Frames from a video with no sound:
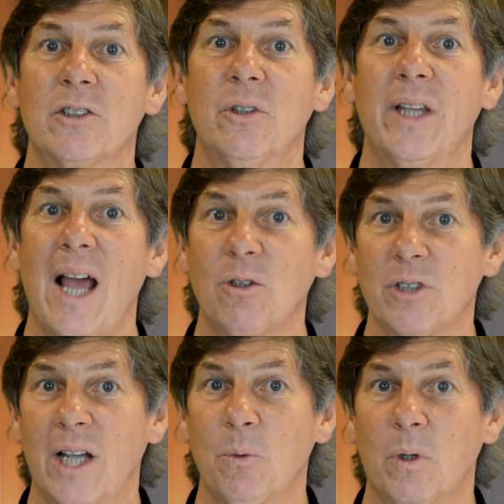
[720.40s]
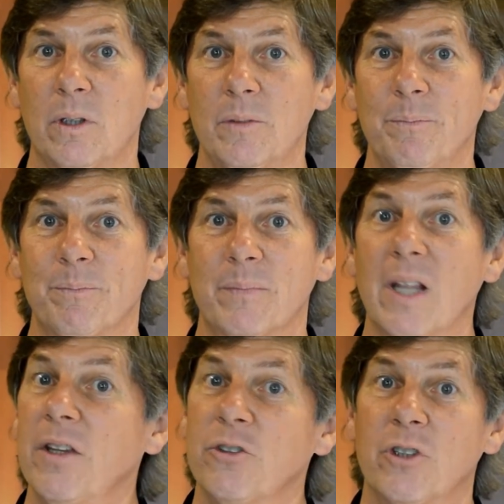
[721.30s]
to the outside world,
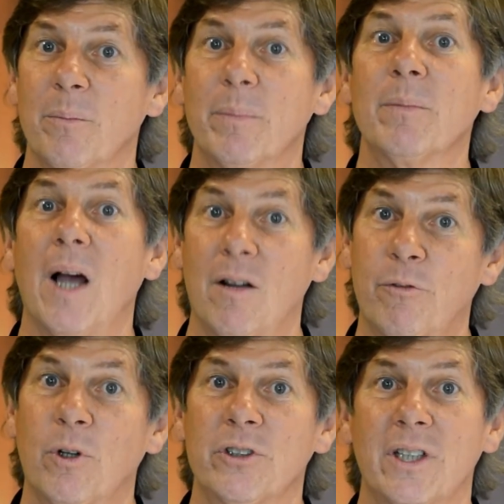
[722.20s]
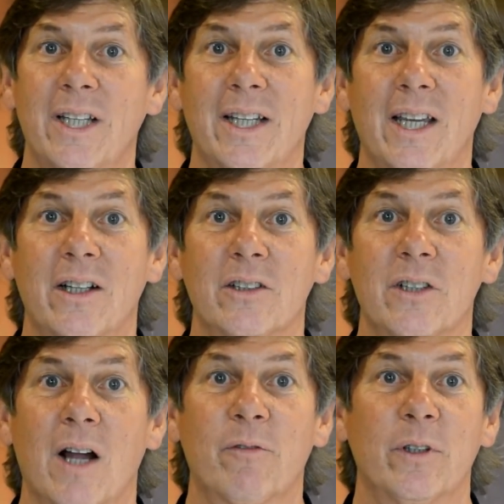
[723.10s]
this ship unfortunately again is
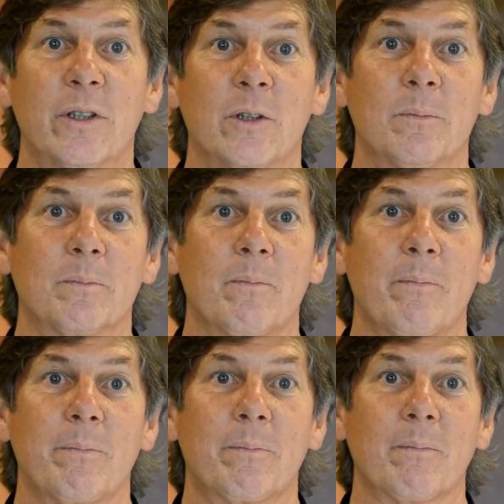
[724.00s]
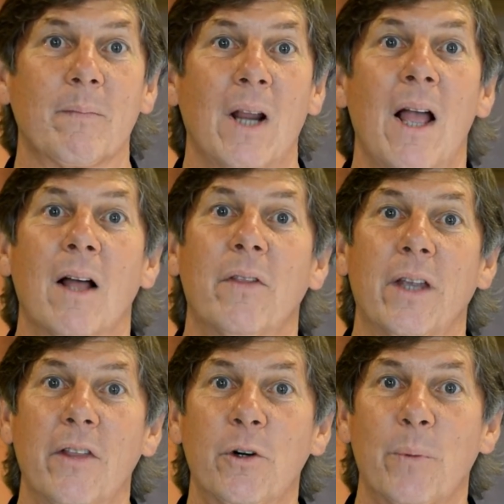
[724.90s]
not for you.
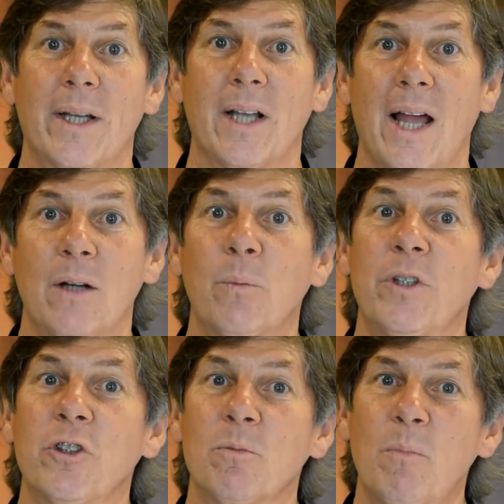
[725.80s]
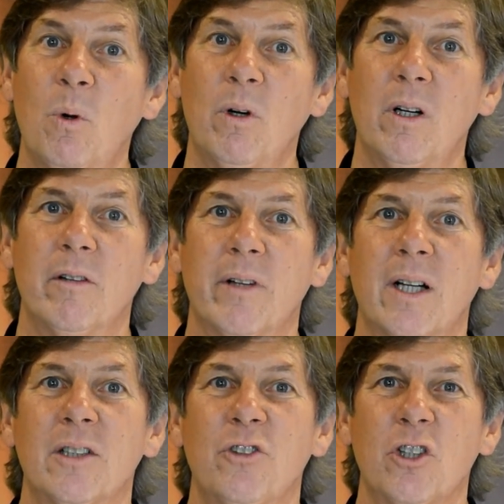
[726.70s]
The other red light, which is more of
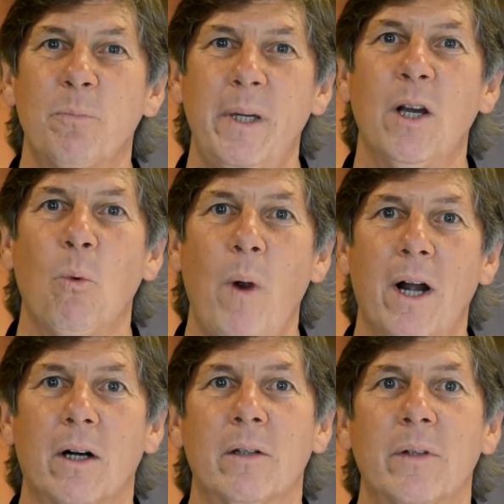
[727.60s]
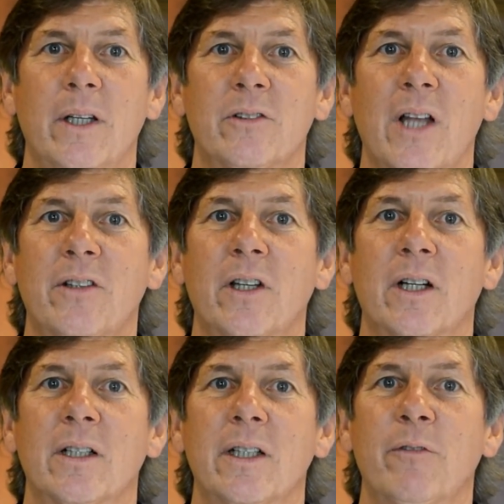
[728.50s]
a just be aware, is that
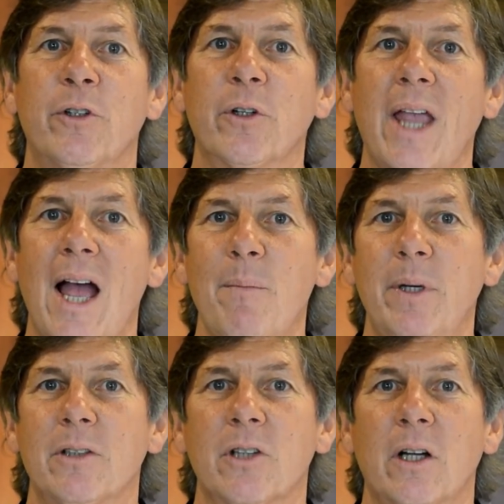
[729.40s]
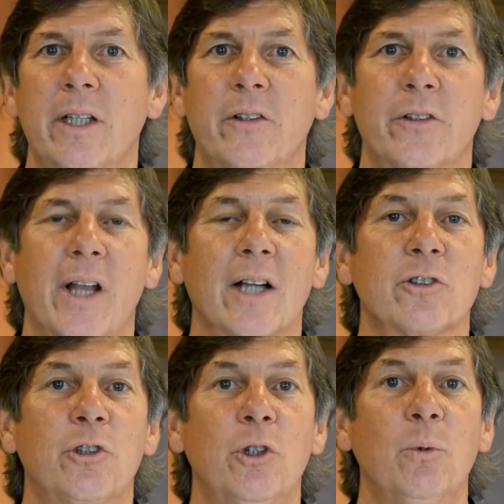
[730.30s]
if your cabin is on either
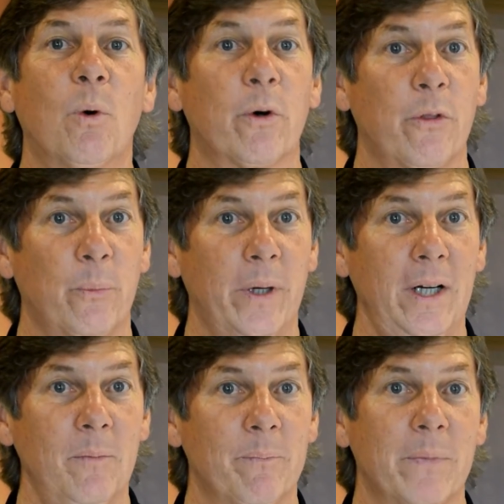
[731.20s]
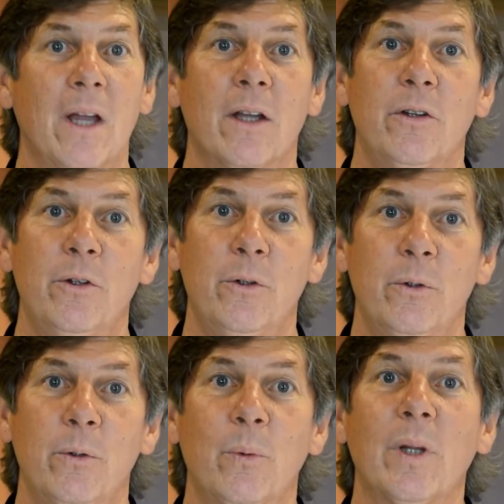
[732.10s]
decks 2 or 3,
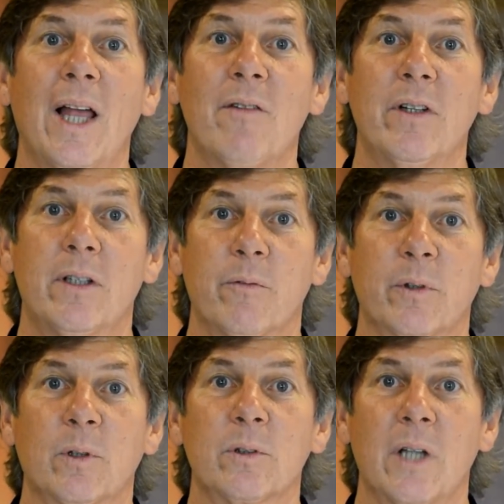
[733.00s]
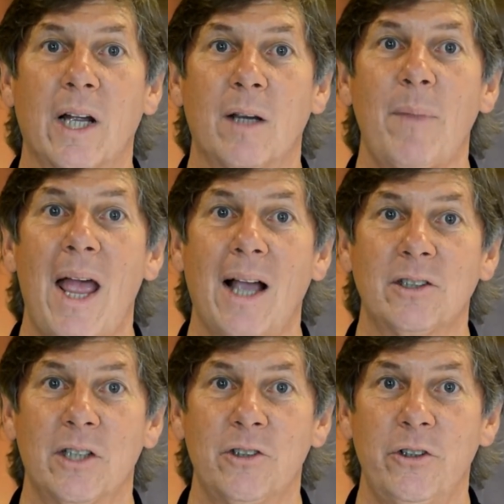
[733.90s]
you will have a difficult time
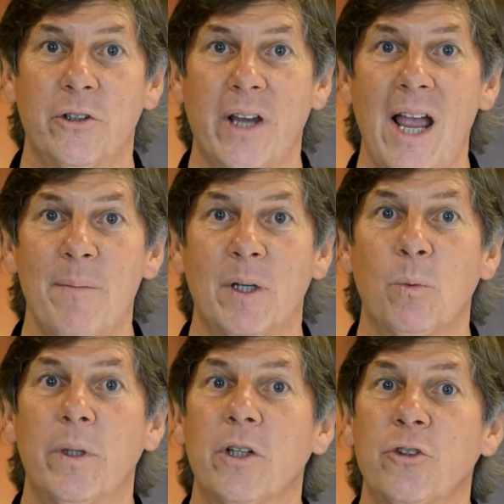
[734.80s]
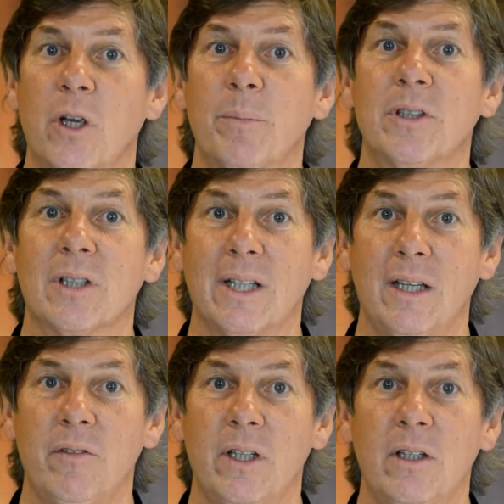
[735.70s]
accessing your cabin when the ship is
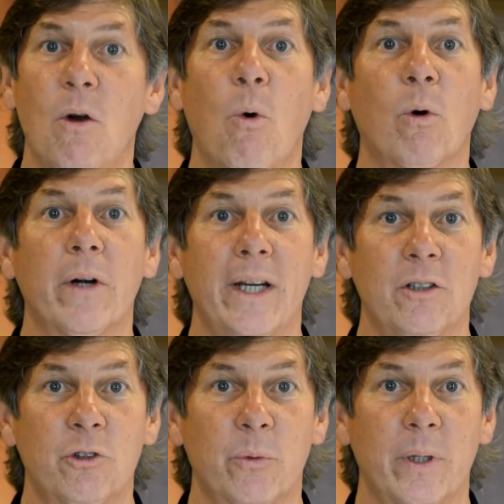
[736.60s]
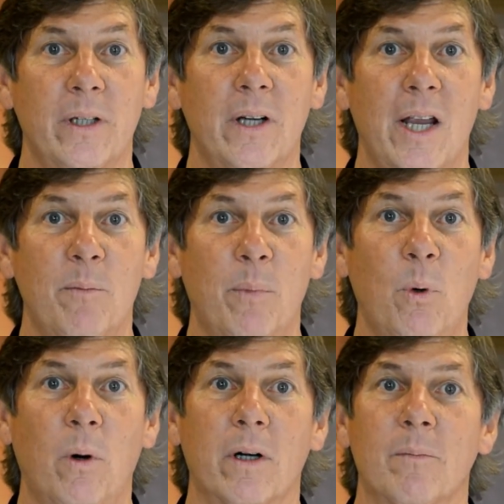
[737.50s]
leaving or entering a
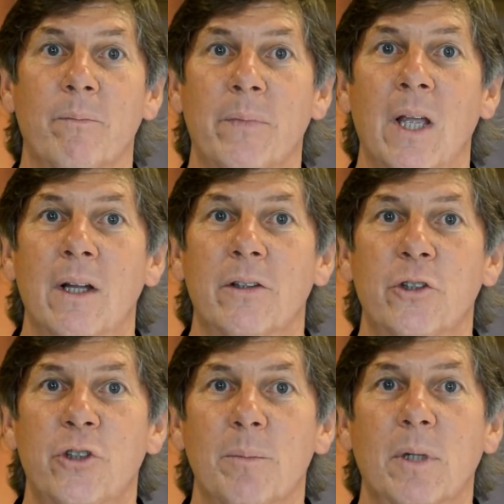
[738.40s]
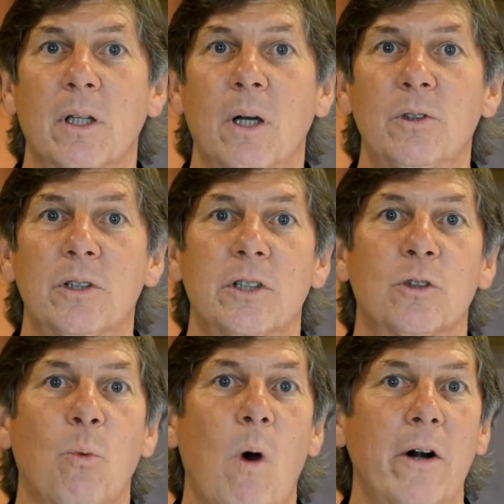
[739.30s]
port. The ship closes
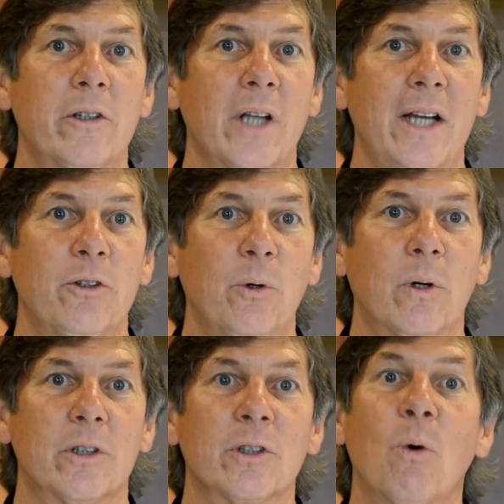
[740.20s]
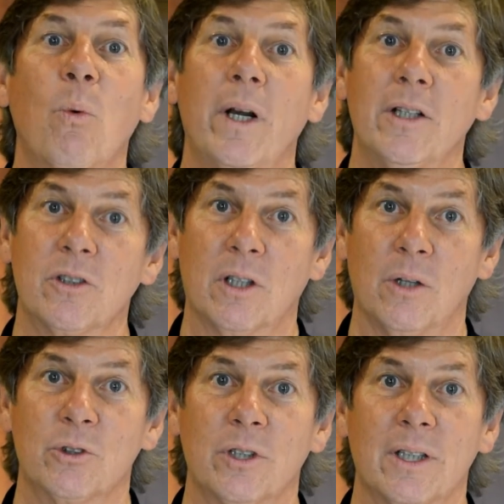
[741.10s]
its watertight doors when it's
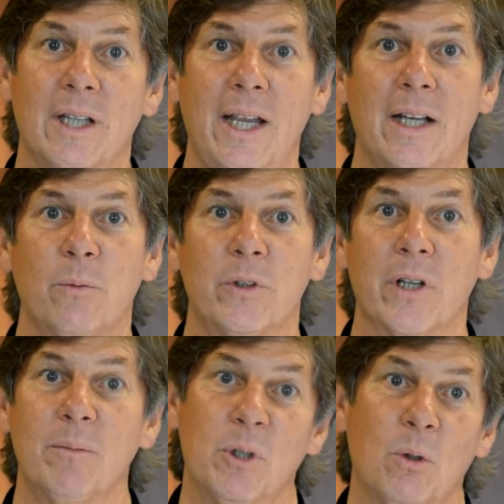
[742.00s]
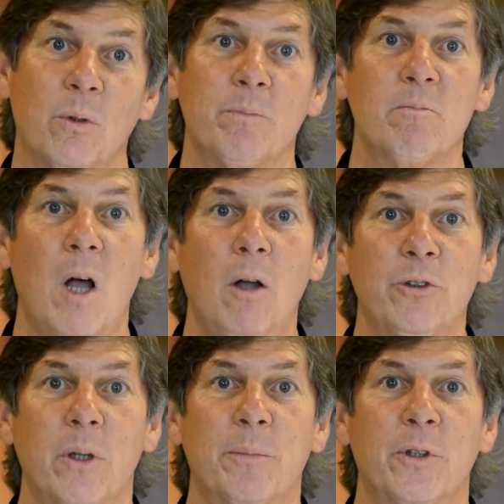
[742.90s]
close to land, which I'm told all
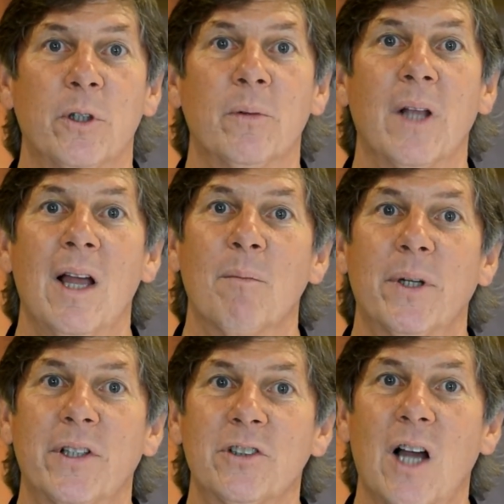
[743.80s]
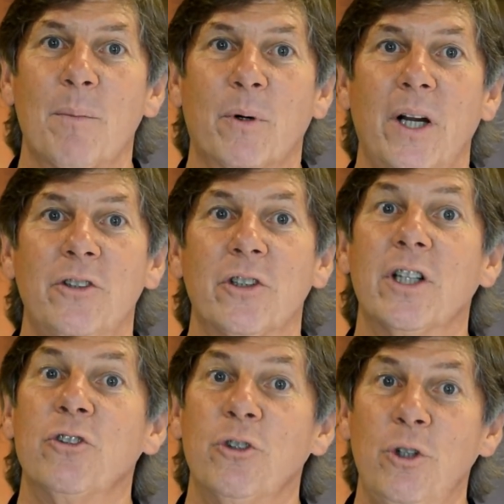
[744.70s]
ships do, but this operation
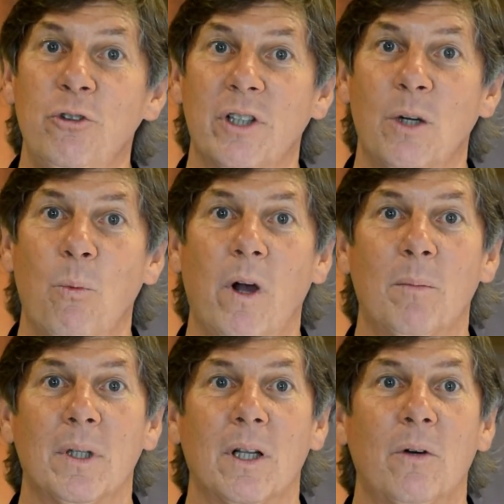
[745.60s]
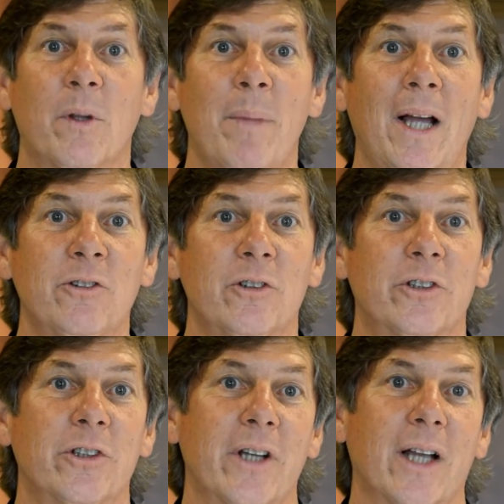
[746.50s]
is usually well below the
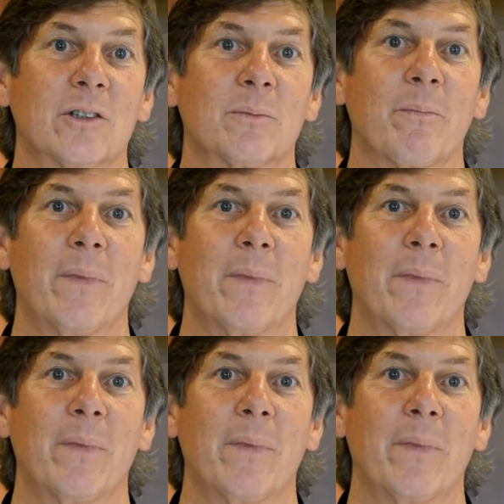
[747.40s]
passenger decks.